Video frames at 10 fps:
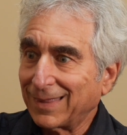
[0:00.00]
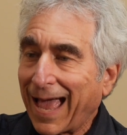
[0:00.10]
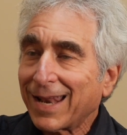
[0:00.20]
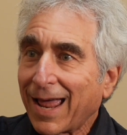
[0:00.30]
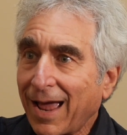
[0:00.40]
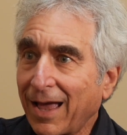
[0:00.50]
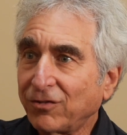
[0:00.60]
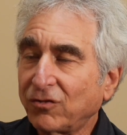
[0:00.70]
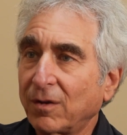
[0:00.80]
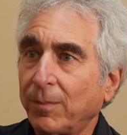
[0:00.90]
That
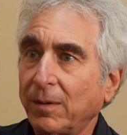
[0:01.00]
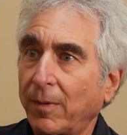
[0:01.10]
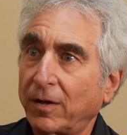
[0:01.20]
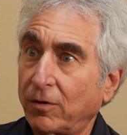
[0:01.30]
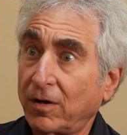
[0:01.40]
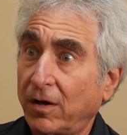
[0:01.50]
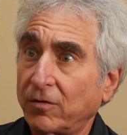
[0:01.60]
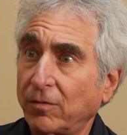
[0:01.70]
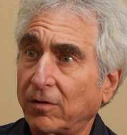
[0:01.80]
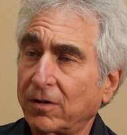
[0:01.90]
has to be
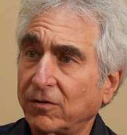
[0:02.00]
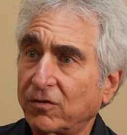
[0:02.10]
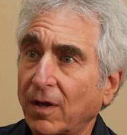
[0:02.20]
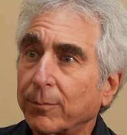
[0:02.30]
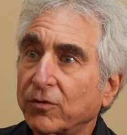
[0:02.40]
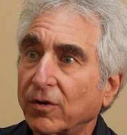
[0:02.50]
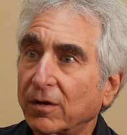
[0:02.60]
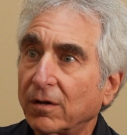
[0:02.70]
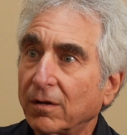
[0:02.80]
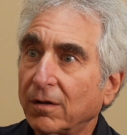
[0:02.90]
mitochondrial
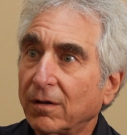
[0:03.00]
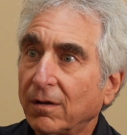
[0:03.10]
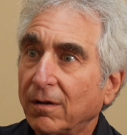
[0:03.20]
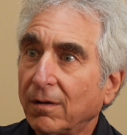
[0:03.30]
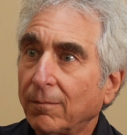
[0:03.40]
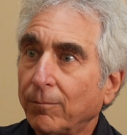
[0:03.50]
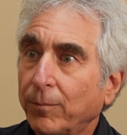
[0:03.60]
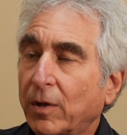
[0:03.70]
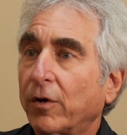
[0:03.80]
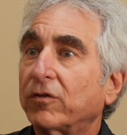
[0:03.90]
consumption
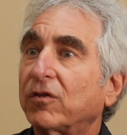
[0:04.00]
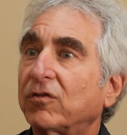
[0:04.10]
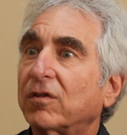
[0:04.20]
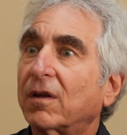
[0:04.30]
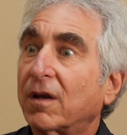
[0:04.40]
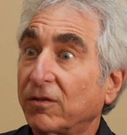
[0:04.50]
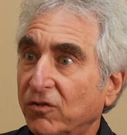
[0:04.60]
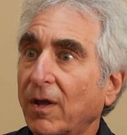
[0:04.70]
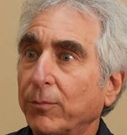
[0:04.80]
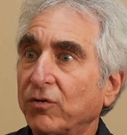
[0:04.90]
because it's
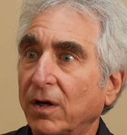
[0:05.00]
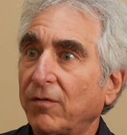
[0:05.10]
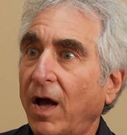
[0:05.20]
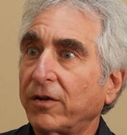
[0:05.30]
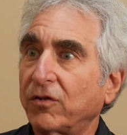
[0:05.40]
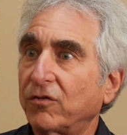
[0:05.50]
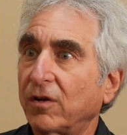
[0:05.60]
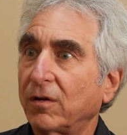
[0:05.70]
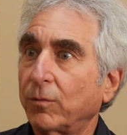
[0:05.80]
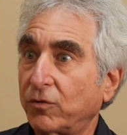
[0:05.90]
consumption of
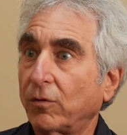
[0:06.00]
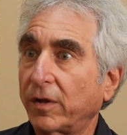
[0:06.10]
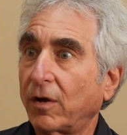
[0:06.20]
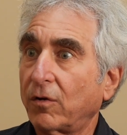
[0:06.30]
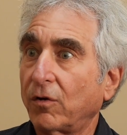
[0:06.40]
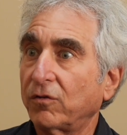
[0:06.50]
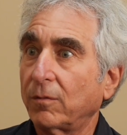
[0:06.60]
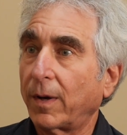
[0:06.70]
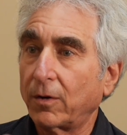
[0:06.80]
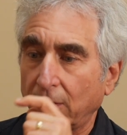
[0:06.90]
oxygen, which only occurs
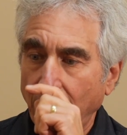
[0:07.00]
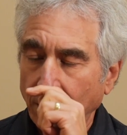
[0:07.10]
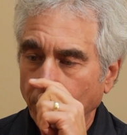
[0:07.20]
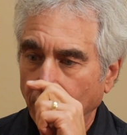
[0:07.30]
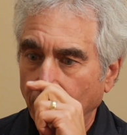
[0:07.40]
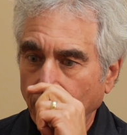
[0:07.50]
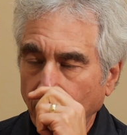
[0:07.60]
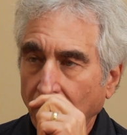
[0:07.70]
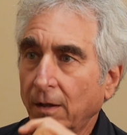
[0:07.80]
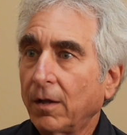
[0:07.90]
in mitochondria.
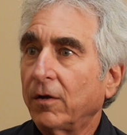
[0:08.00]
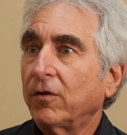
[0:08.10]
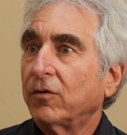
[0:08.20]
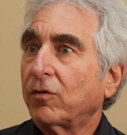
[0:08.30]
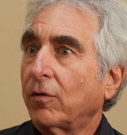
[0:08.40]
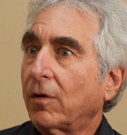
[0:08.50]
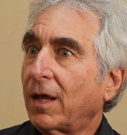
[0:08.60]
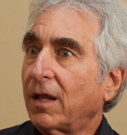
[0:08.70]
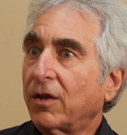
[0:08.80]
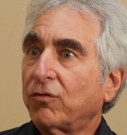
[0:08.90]
So you're
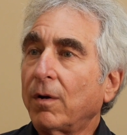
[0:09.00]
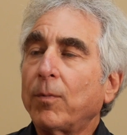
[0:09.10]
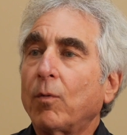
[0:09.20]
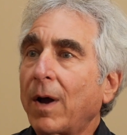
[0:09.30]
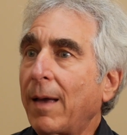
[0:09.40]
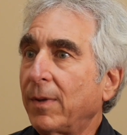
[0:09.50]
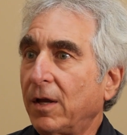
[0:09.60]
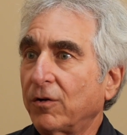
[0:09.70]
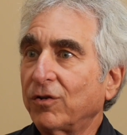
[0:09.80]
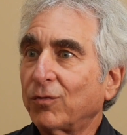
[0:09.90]
getting a triple whammy
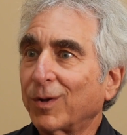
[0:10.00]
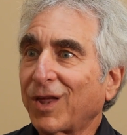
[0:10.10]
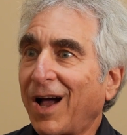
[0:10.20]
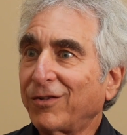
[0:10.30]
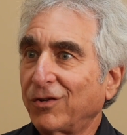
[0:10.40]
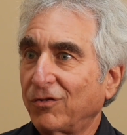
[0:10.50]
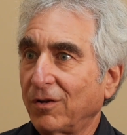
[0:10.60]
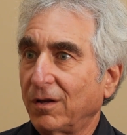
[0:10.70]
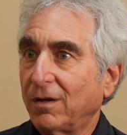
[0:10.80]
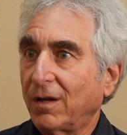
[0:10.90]
here just with
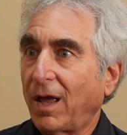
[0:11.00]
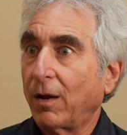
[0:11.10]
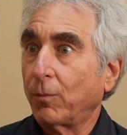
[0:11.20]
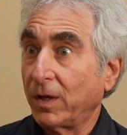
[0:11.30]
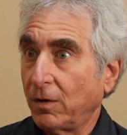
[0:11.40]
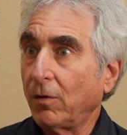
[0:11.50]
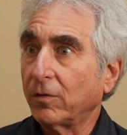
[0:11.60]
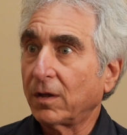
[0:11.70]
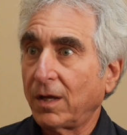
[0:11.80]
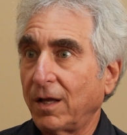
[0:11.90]
oxygen. And we
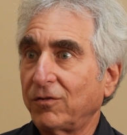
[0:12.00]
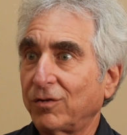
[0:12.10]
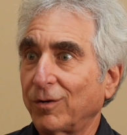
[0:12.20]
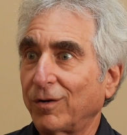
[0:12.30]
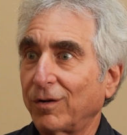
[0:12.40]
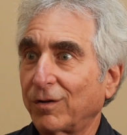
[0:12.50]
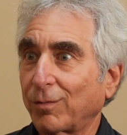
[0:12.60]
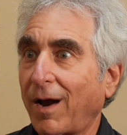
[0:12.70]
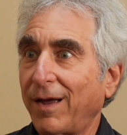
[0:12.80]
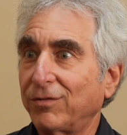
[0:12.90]
know that cancer
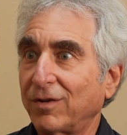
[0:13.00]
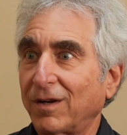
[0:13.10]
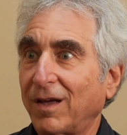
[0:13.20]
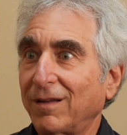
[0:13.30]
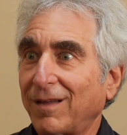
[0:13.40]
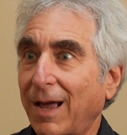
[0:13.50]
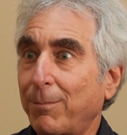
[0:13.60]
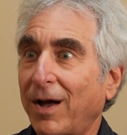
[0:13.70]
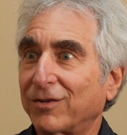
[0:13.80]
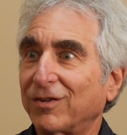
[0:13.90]
thrives in a
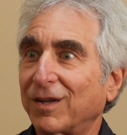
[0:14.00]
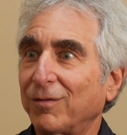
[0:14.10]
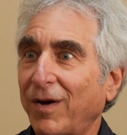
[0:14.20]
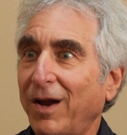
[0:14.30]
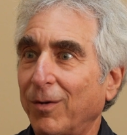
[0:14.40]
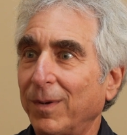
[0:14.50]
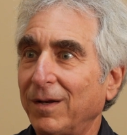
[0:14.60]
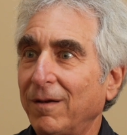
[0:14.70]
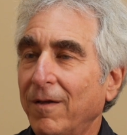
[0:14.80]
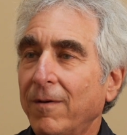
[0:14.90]
hypoxic
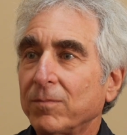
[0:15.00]
environment.